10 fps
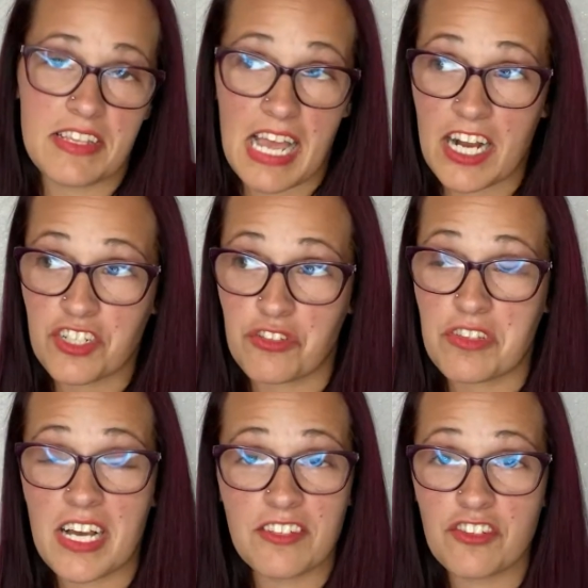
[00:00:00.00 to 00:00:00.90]
actually,
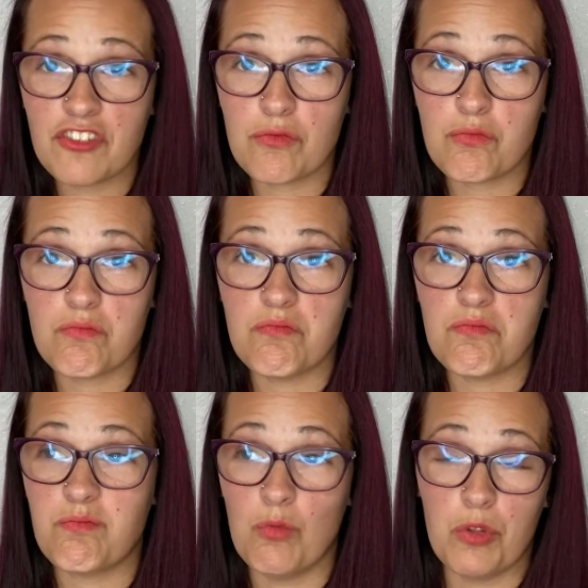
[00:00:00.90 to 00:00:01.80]
that's just a
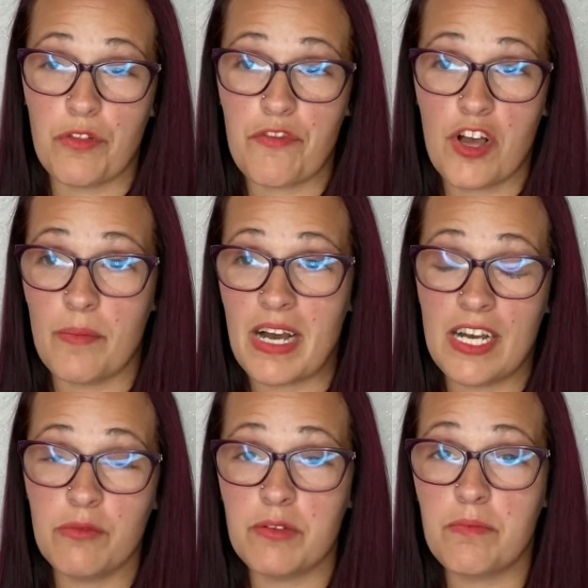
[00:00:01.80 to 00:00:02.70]
rule of thumb. I
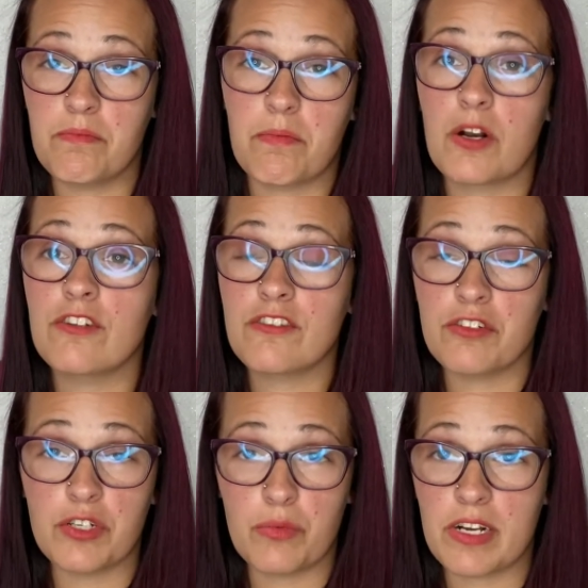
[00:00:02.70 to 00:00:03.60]
would
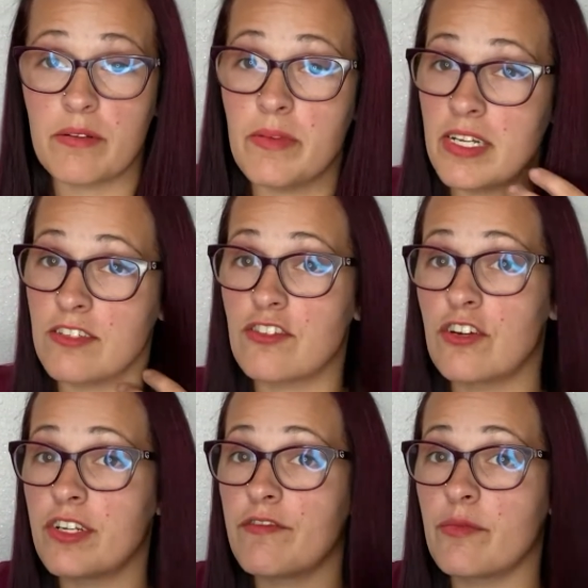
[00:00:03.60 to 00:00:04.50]
personally recommend
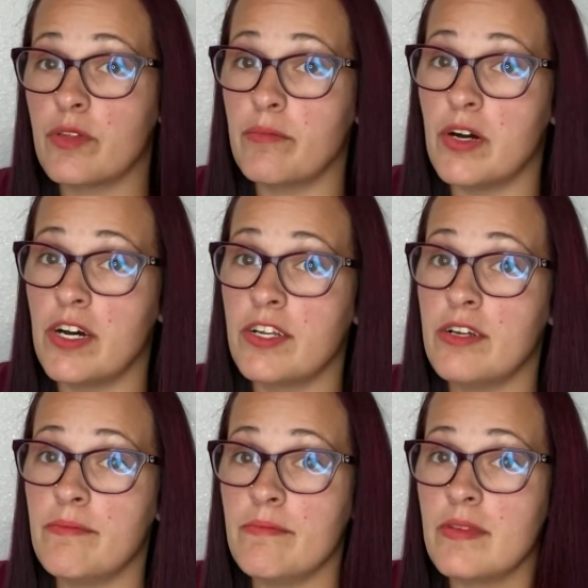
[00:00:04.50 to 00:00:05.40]
starting from the
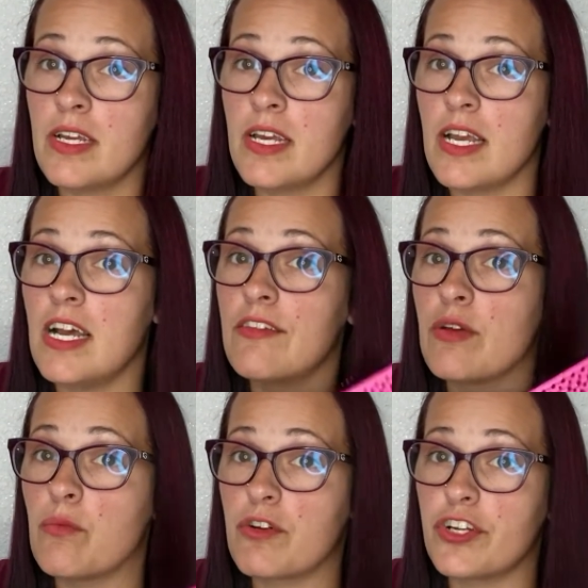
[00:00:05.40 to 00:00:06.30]
bottom and then
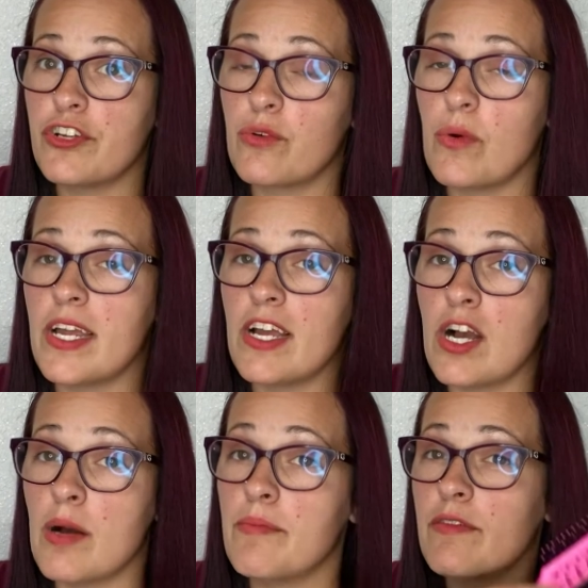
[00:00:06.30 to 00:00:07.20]
working your way
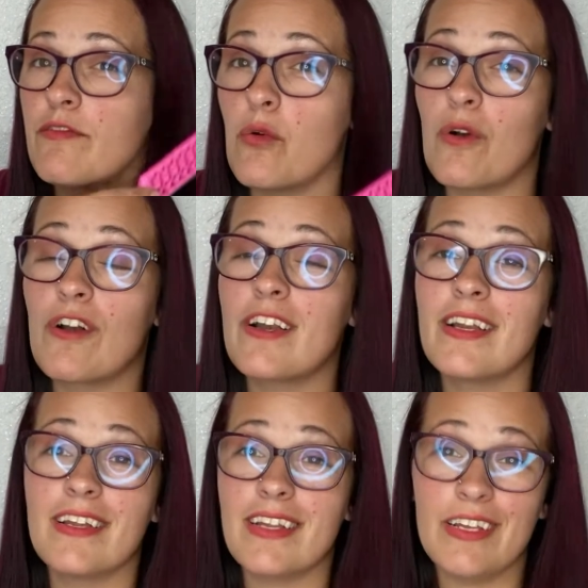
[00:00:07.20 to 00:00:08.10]
up for
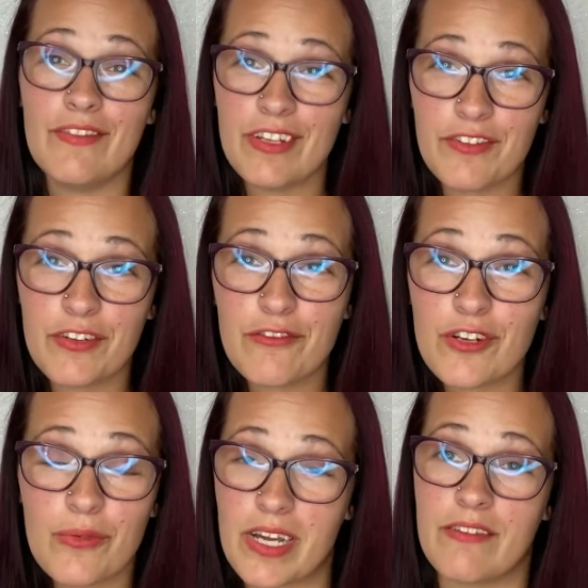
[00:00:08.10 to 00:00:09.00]
even if you
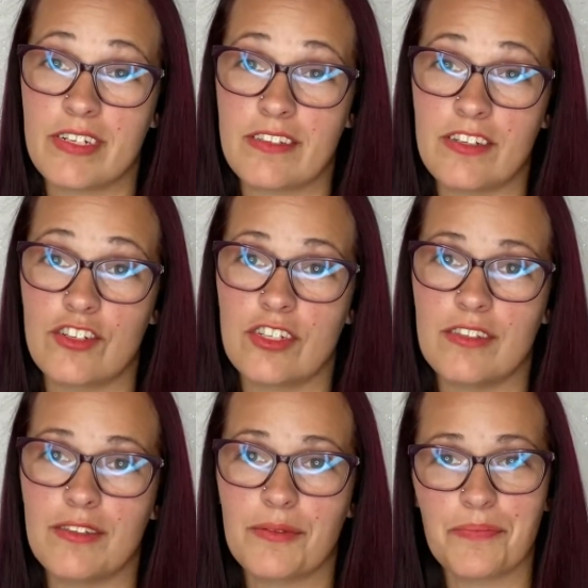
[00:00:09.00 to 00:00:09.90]
don't have
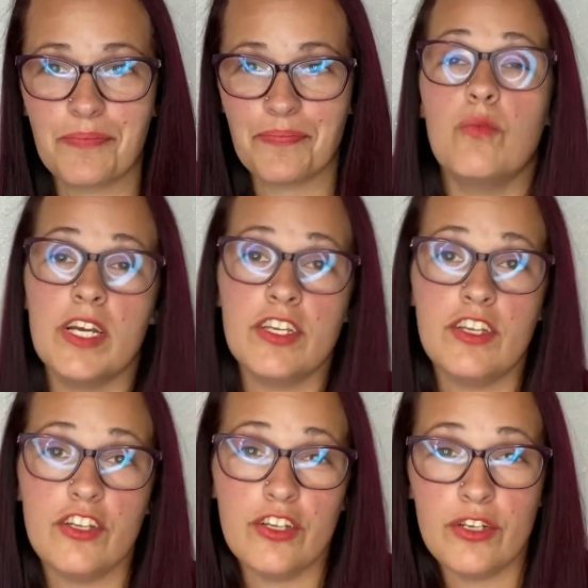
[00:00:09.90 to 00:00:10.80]
extensions.
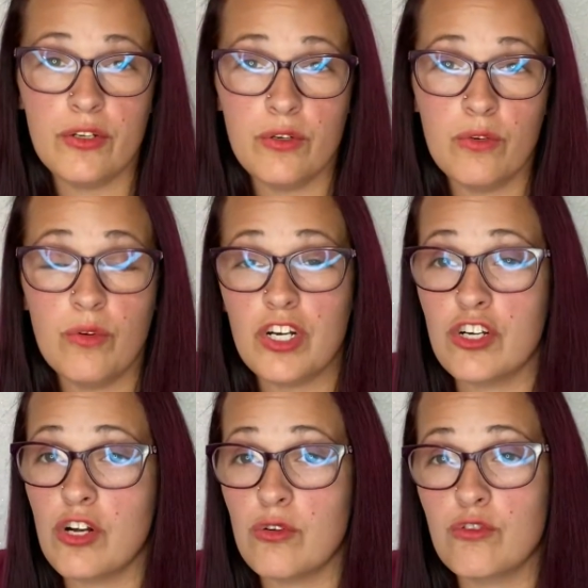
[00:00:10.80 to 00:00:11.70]
When you
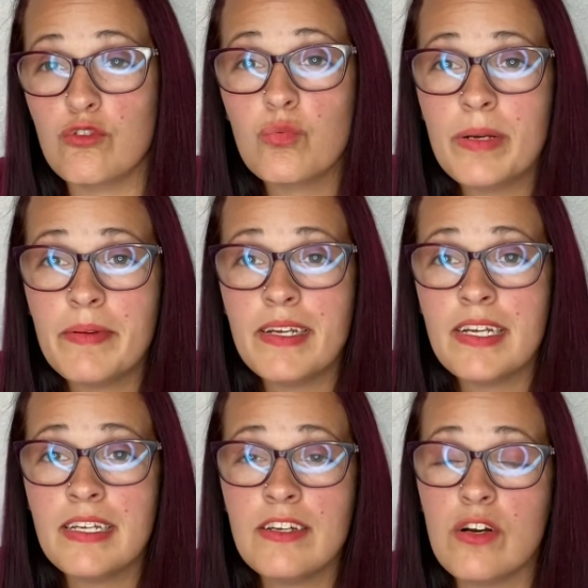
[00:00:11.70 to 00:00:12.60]
go
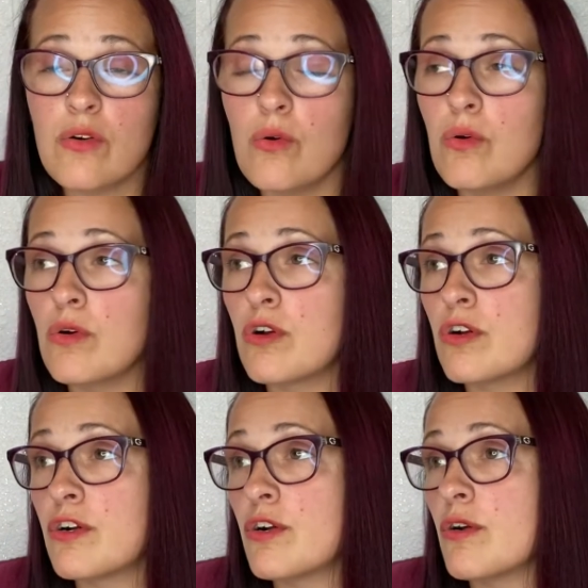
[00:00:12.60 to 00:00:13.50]
swimming
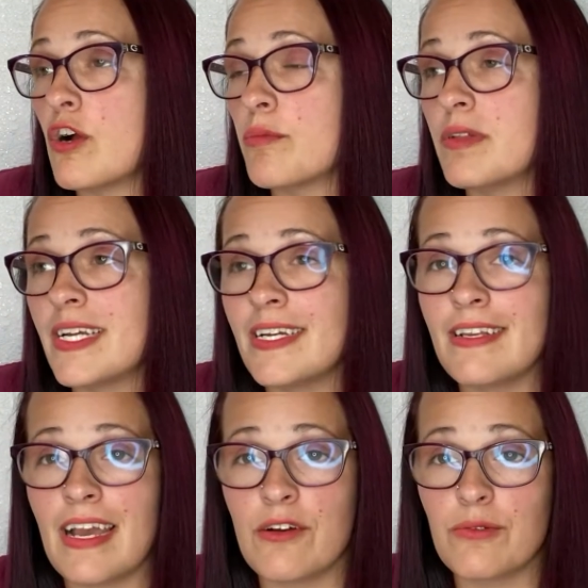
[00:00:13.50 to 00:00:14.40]
or are playing
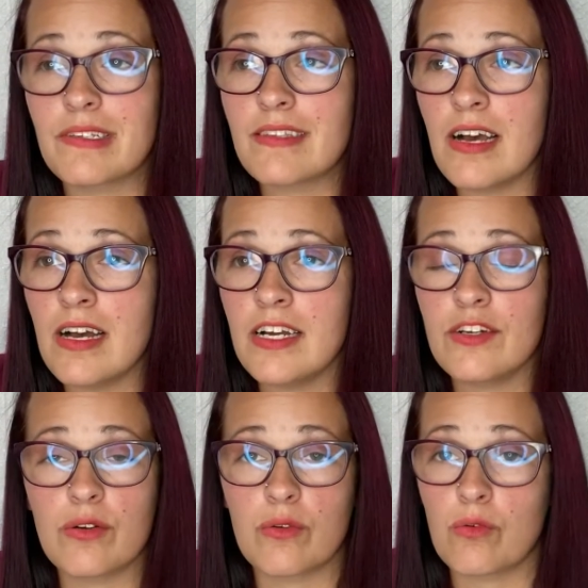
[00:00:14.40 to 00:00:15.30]
outside
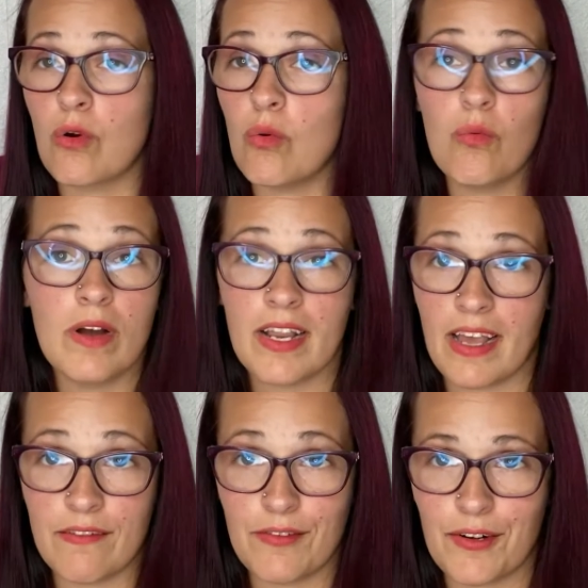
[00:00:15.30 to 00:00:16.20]
or
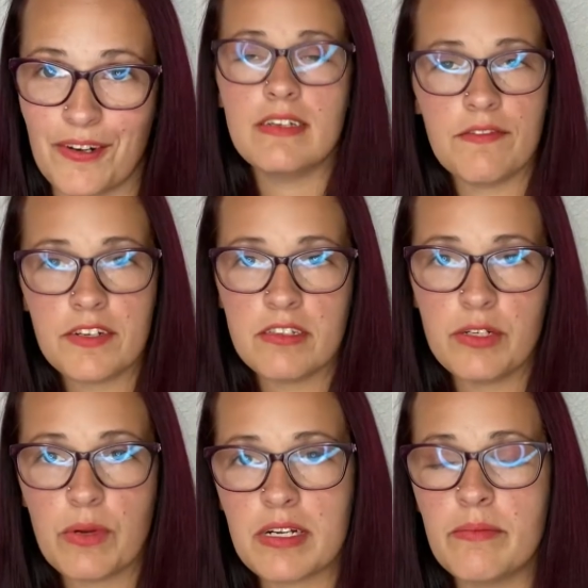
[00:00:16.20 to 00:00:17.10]
whatever, we definitely
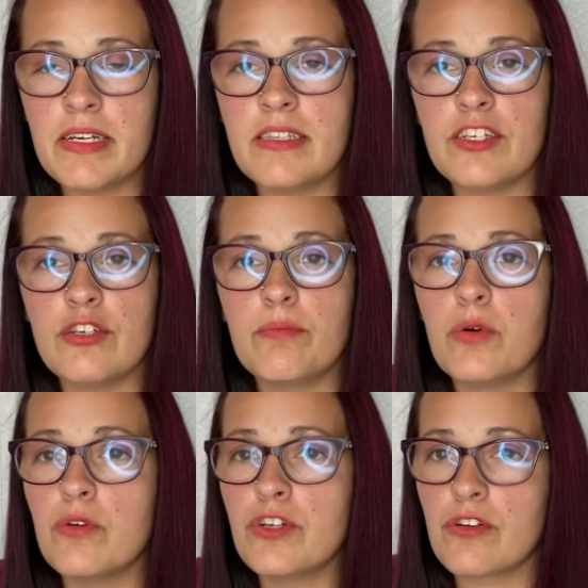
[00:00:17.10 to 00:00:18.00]
recommend that you
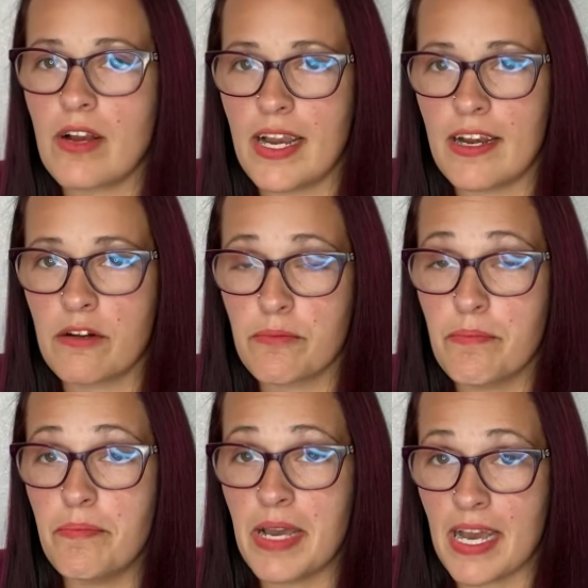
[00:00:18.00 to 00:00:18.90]
pull your hair
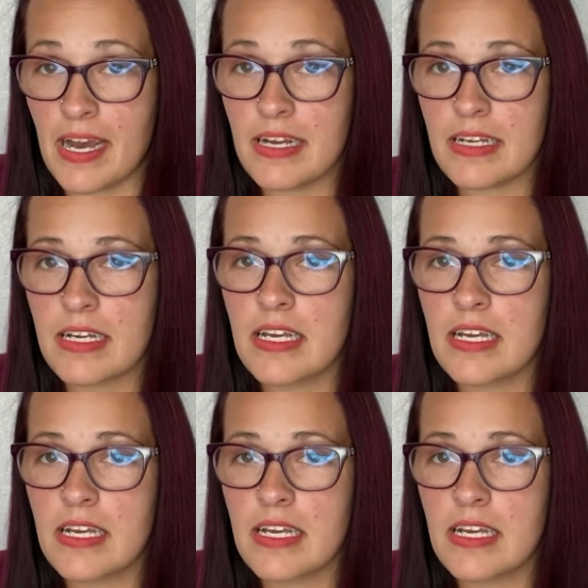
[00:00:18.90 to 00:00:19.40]
back